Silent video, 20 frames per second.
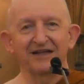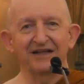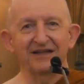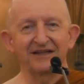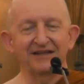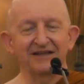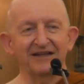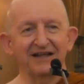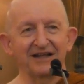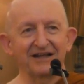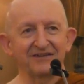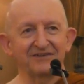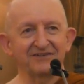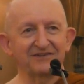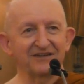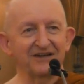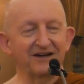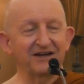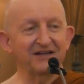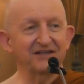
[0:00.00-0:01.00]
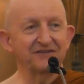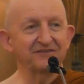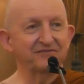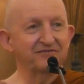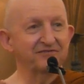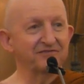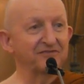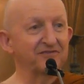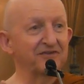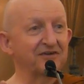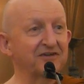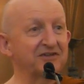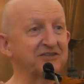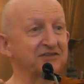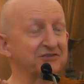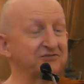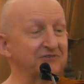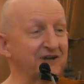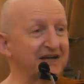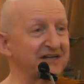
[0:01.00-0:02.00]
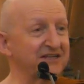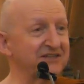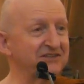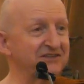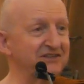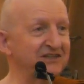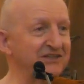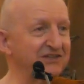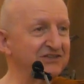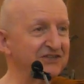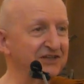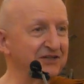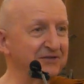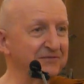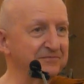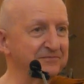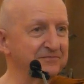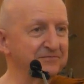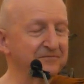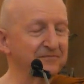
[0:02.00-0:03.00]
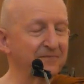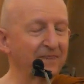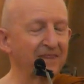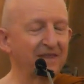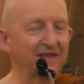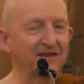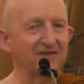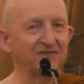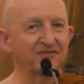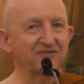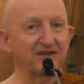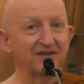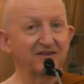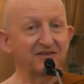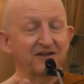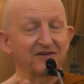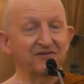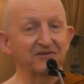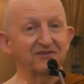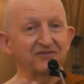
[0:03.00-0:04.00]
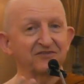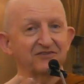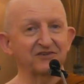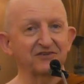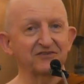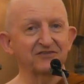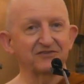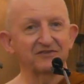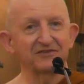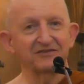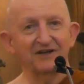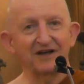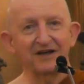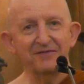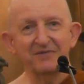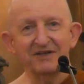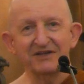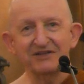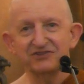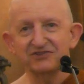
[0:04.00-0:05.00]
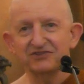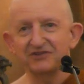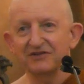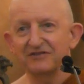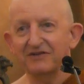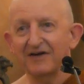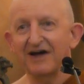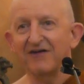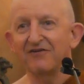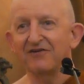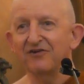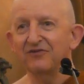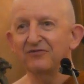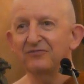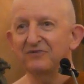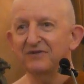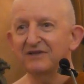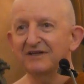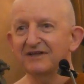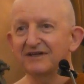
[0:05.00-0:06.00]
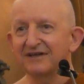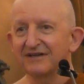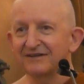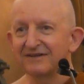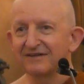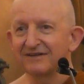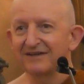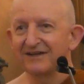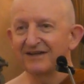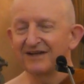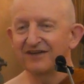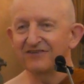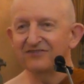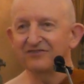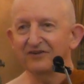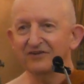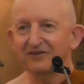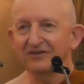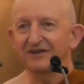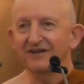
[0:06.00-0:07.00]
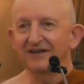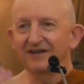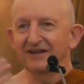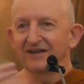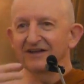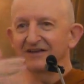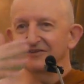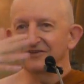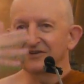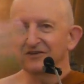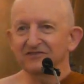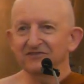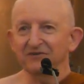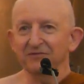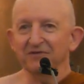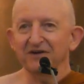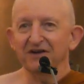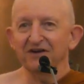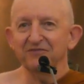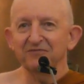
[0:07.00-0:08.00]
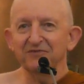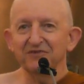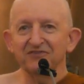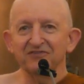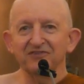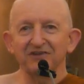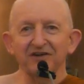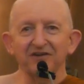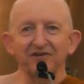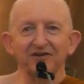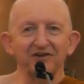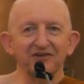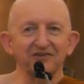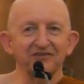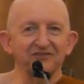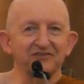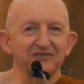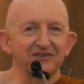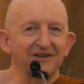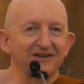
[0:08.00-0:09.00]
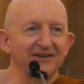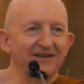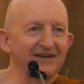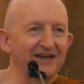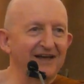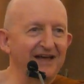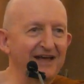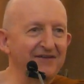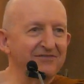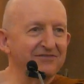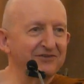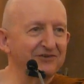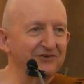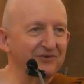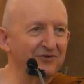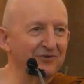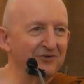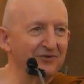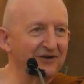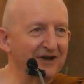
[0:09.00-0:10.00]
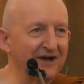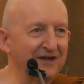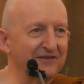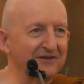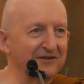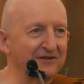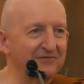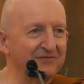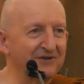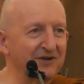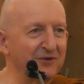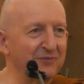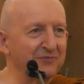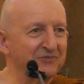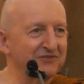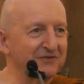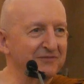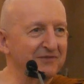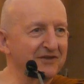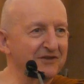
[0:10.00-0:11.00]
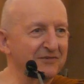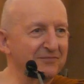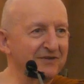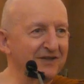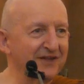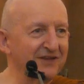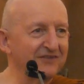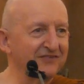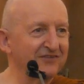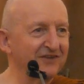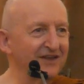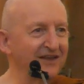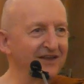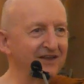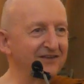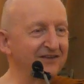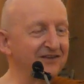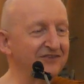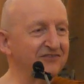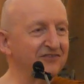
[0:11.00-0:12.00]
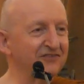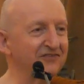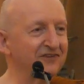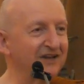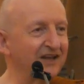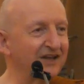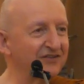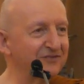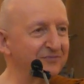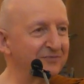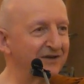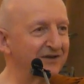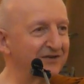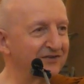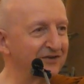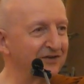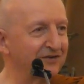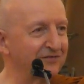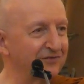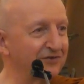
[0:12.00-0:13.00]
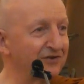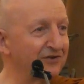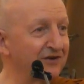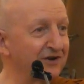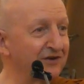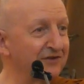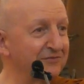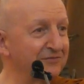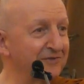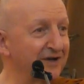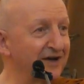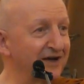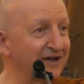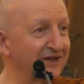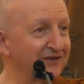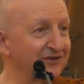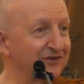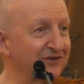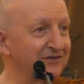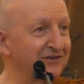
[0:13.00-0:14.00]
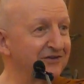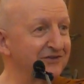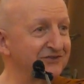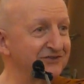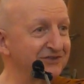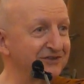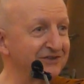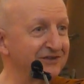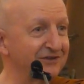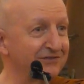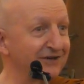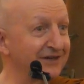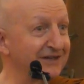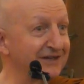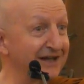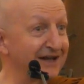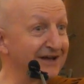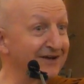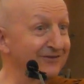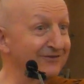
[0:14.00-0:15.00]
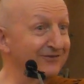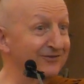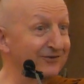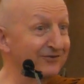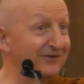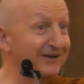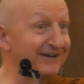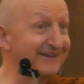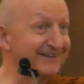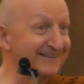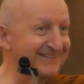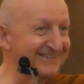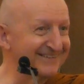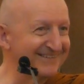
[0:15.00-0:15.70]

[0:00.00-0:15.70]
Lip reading: in that kind of very direct teaching, he's saying there is this dimension of our own being. It's not some kind of mysterious heaven or other realm, some other place. This is an aspect of your own mind, your own citta, right now, already.